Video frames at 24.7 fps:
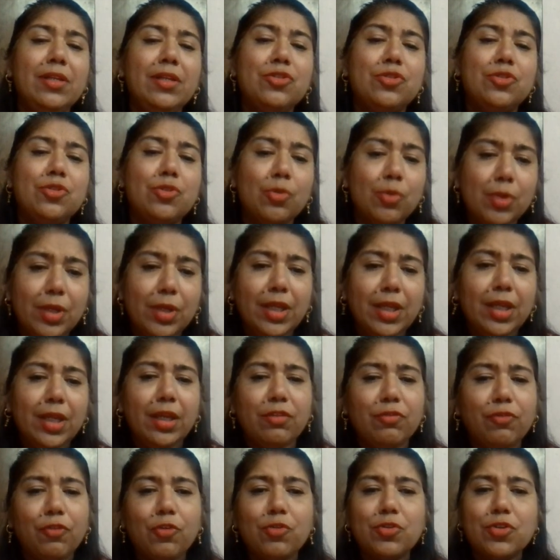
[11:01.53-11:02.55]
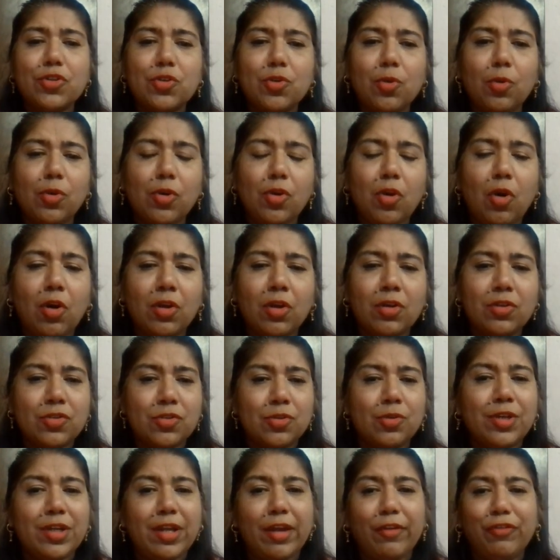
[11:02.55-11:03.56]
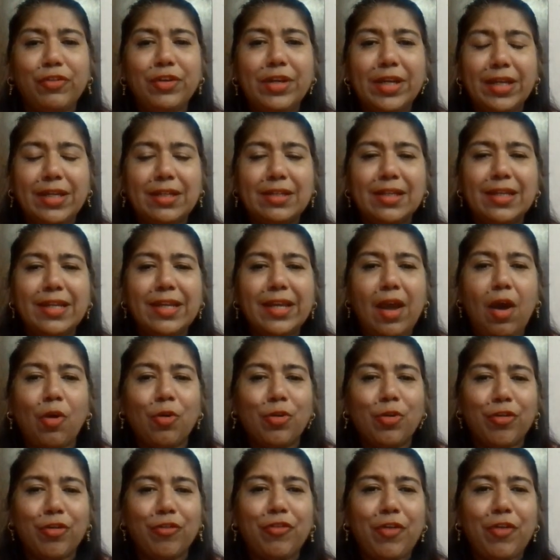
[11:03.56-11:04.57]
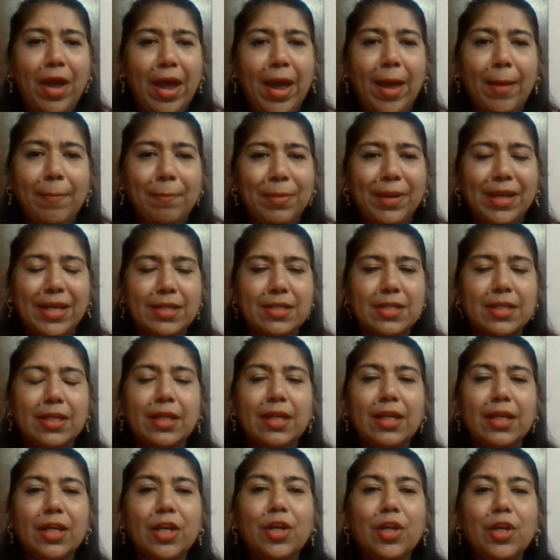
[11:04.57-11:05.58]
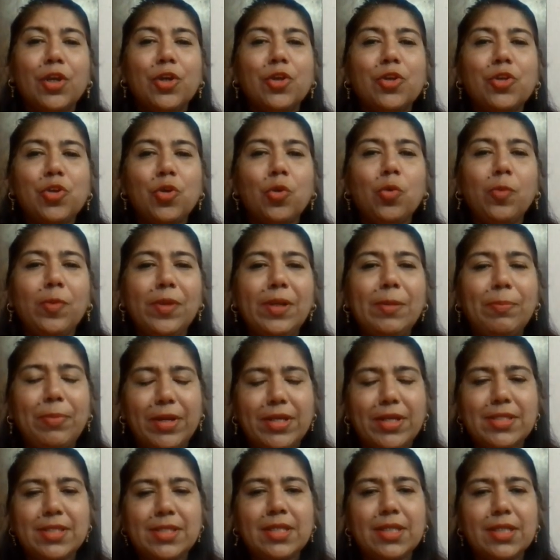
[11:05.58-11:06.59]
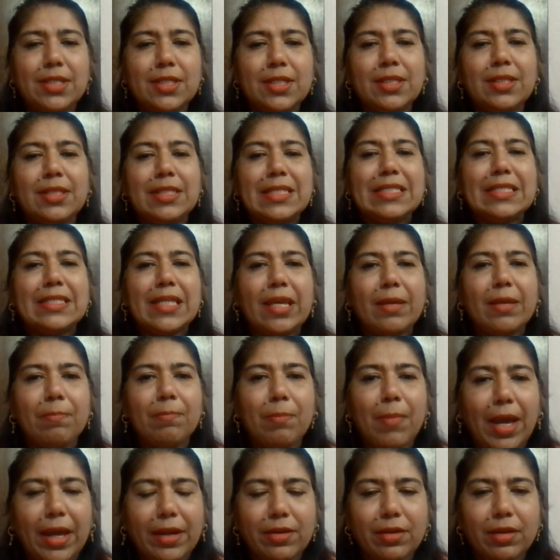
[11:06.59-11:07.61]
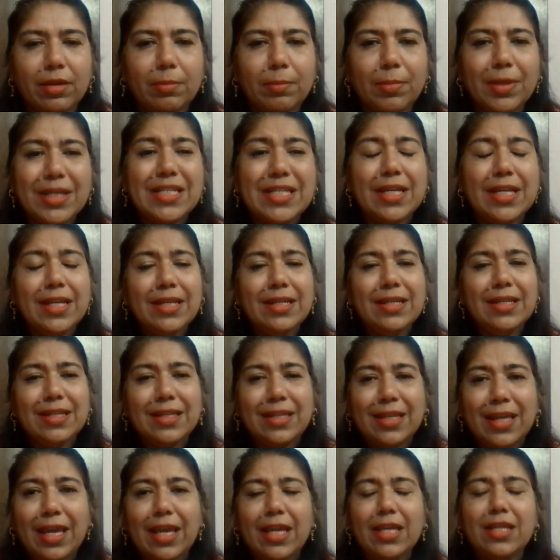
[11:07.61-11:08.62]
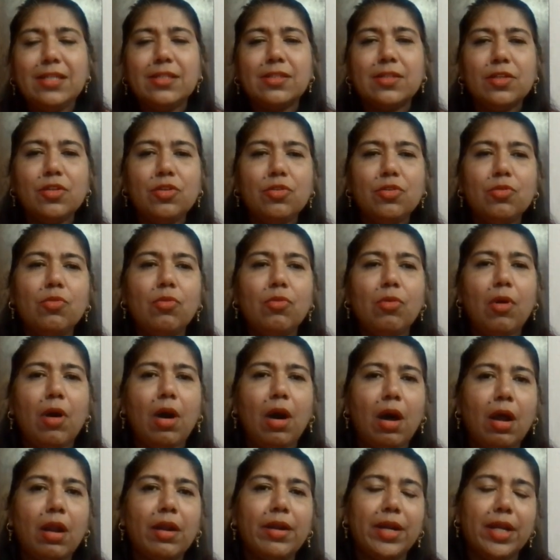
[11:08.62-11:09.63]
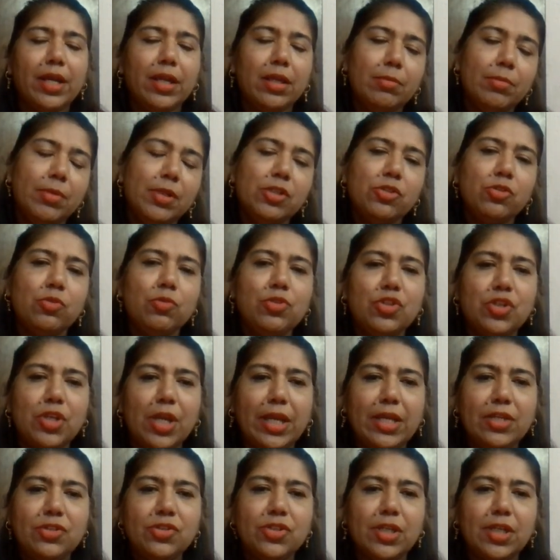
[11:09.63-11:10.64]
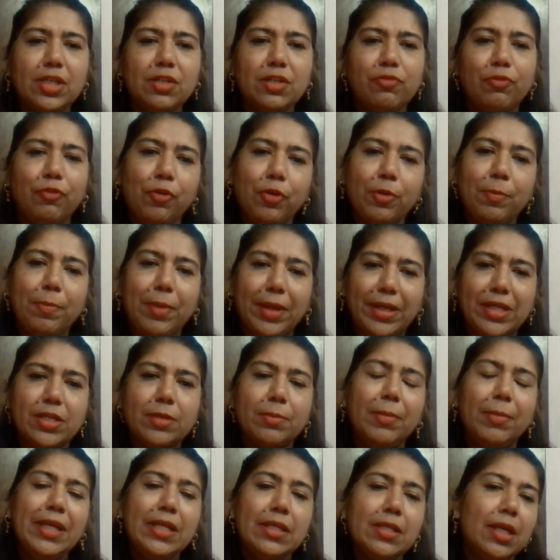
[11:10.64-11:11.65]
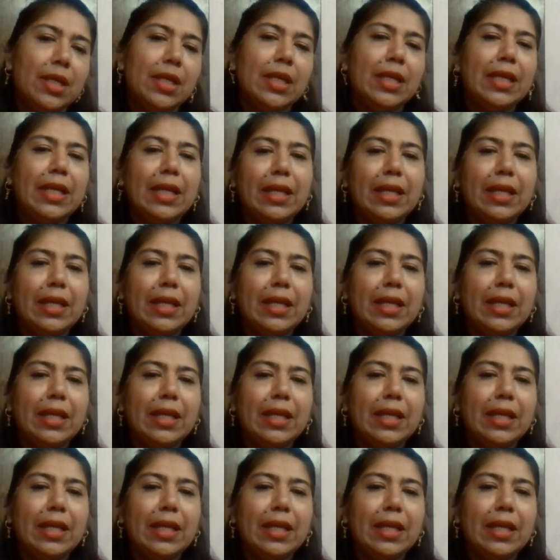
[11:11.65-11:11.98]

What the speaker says: been doing it for so long, so definitely out of habit, you will present it in the same manner. But in case you are able to change it for betterment,